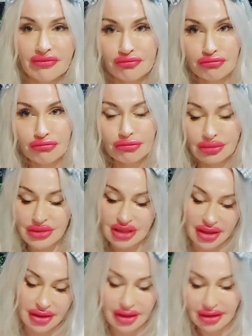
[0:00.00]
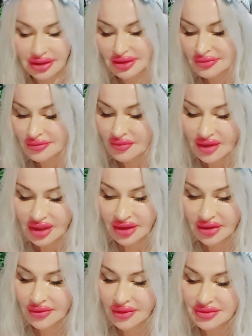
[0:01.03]
I'm sorry. You
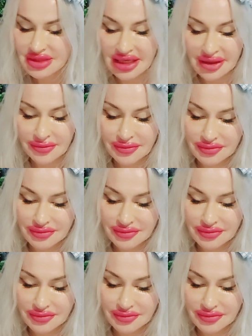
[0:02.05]
know what I'm saying?